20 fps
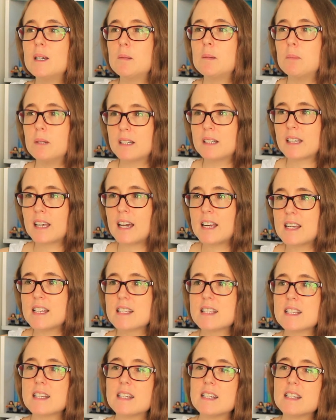
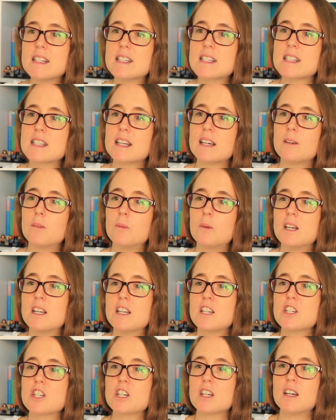bookcases,
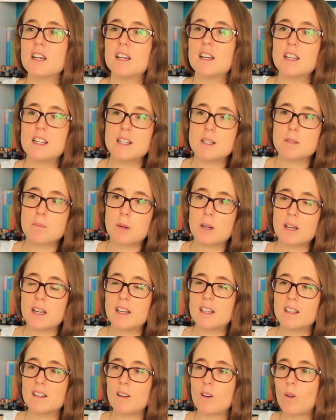which he's put
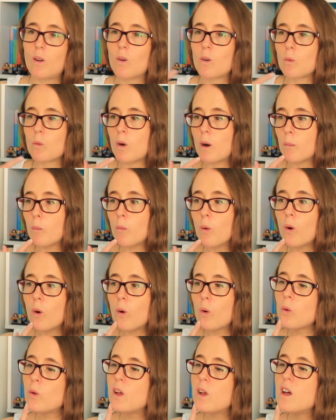in along one
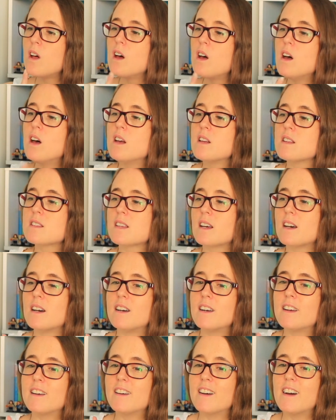wall.
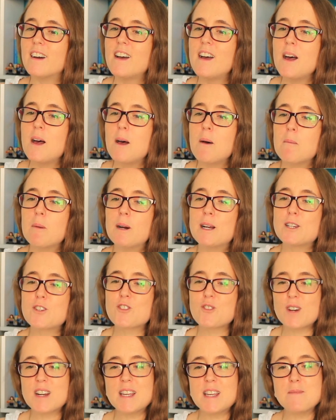So my
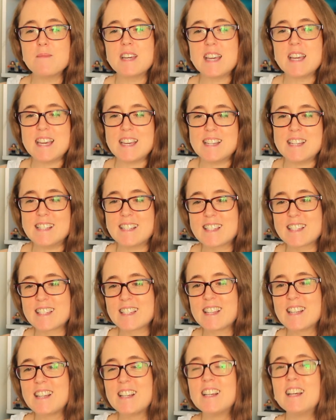dream
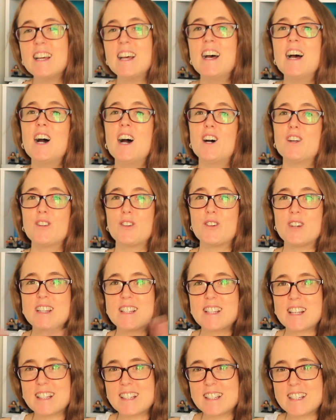is a
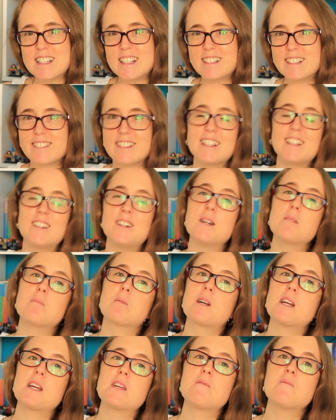360 degree
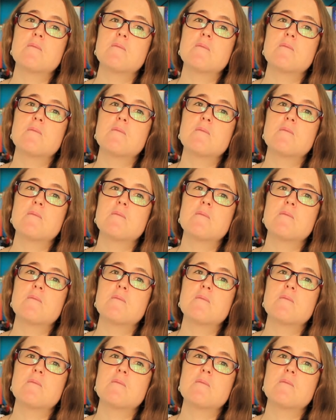library,